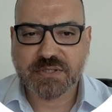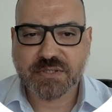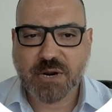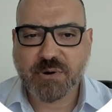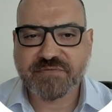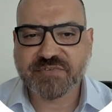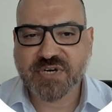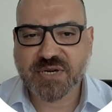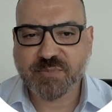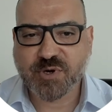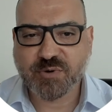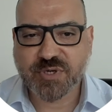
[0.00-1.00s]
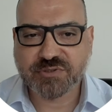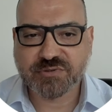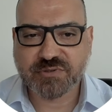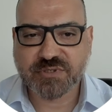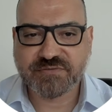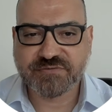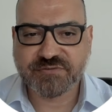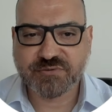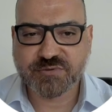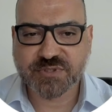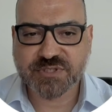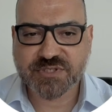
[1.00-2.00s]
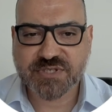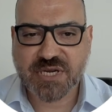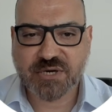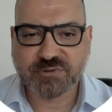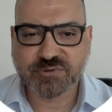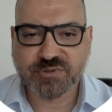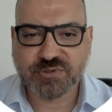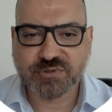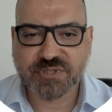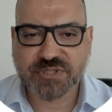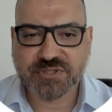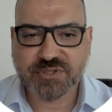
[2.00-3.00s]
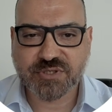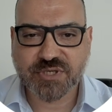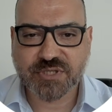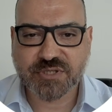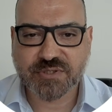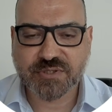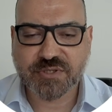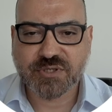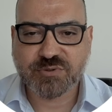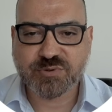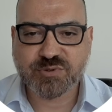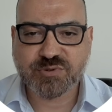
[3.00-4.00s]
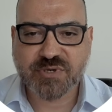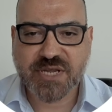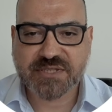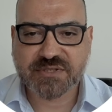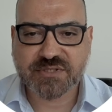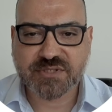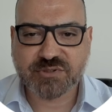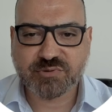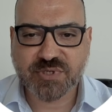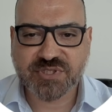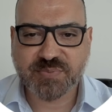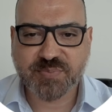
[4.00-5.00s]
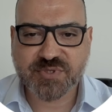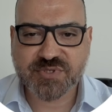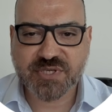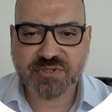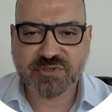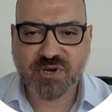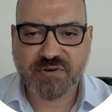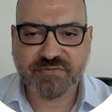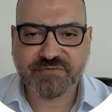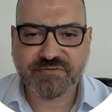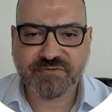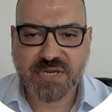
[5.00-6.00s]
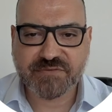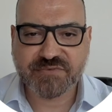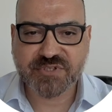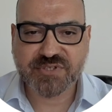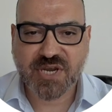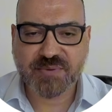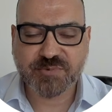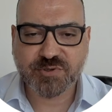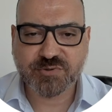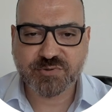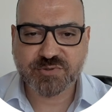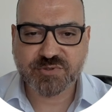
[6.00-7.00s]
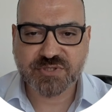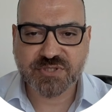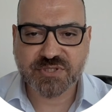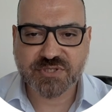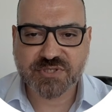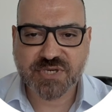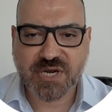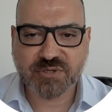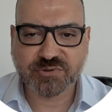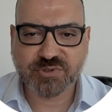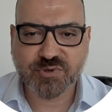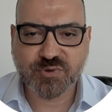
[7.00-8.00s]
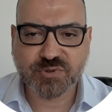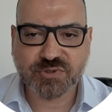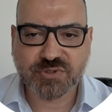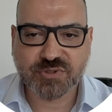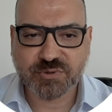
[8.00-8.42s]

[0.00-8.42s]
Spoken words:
However, I'm going to leave you a discount code that you can use to get 20% off every time you use the discount code,